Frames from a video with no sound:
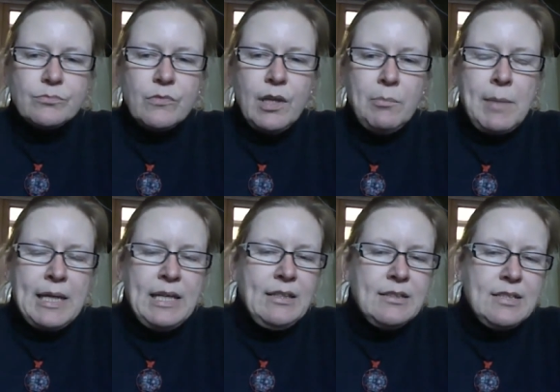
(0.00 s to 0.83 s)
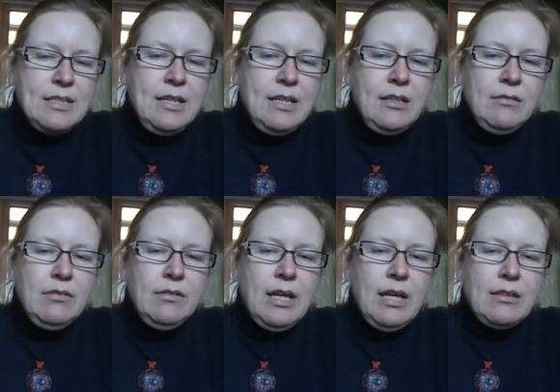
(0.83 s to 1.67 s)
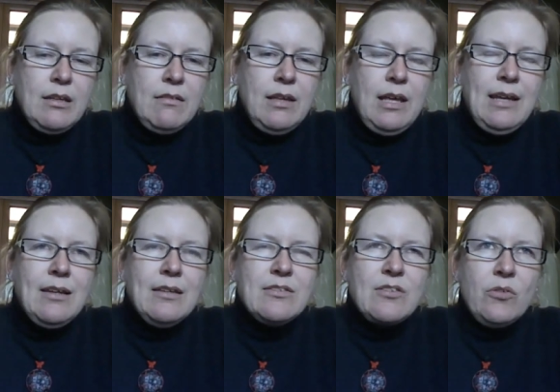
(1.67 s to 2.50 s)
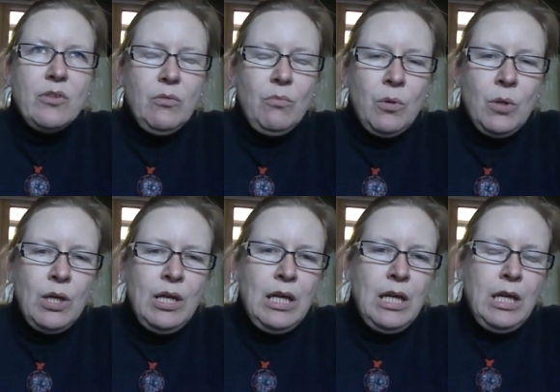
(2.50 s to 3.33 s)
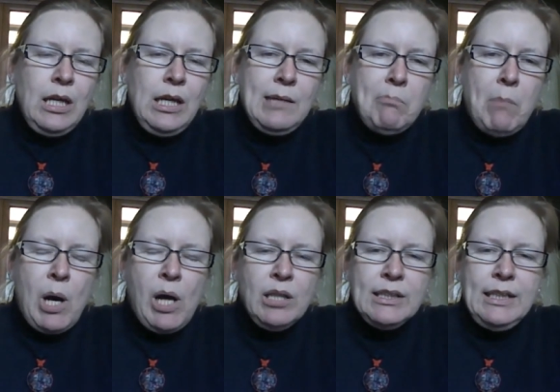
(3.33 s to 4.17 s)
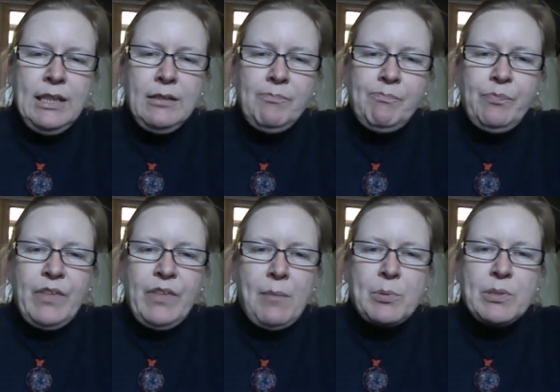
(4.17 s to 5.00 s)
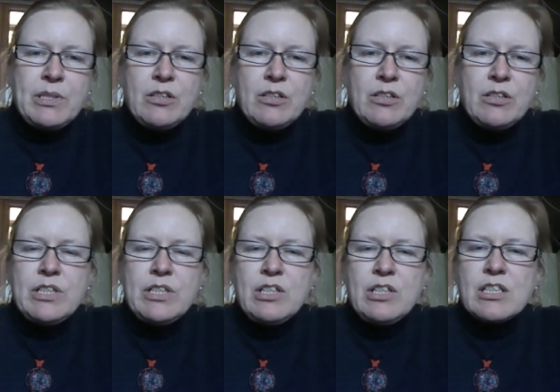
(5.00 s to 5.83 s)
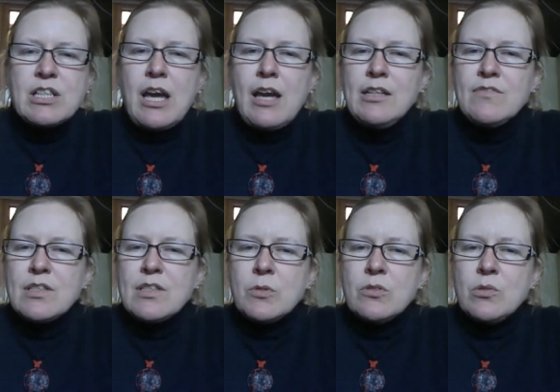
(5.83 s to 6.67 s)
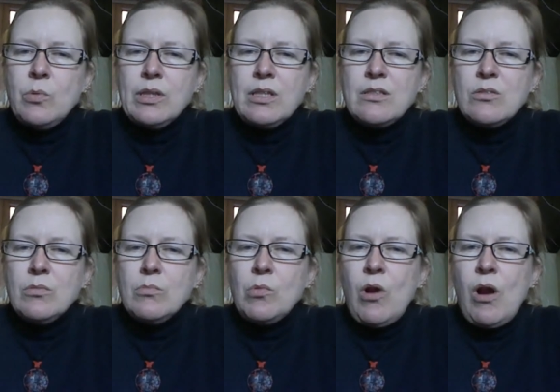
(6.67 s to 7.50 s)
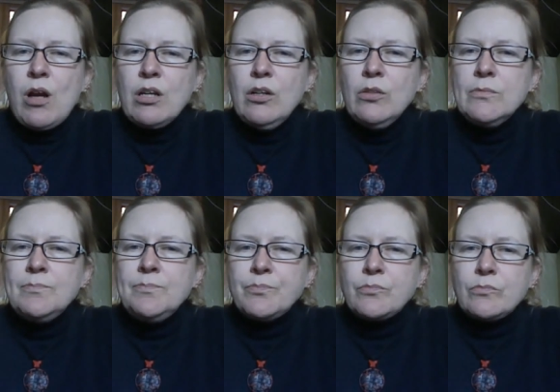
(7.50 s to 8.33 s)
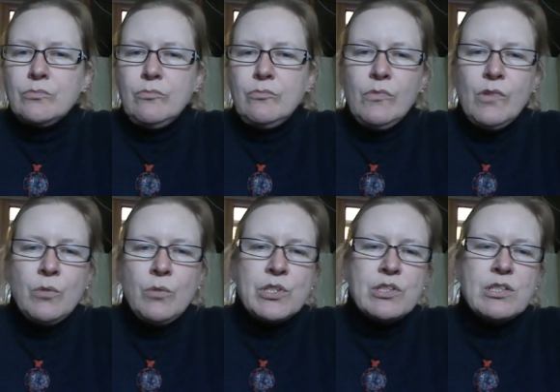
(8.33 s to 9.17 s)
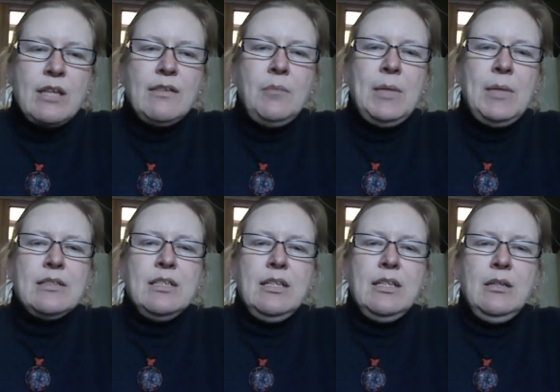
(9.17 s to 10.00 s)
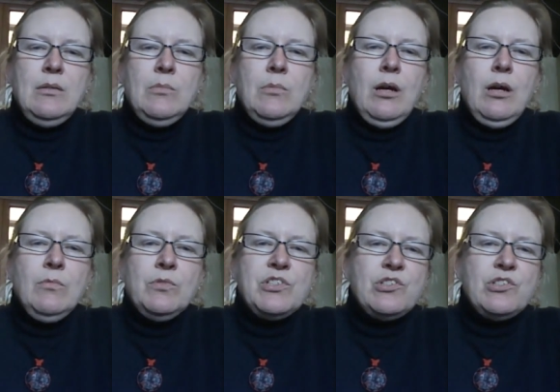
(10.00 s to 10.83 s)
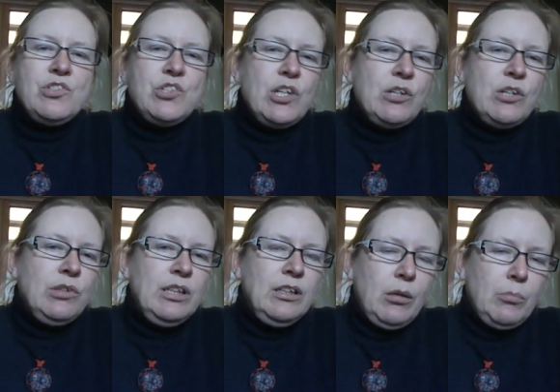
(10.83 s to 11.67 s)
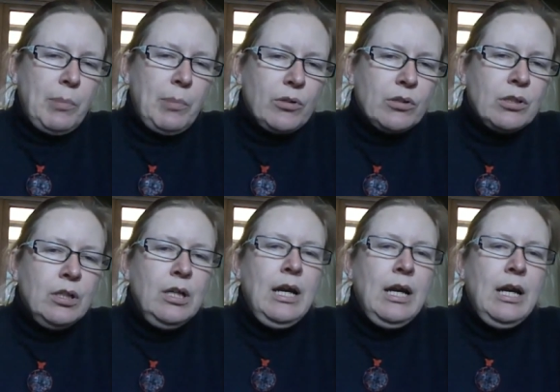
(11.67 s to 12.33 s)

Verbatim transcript: making tea. In Mali, that particular tradition is kind of similar to what they do in Morocco, which is that they make tea, which is generally gunpowder,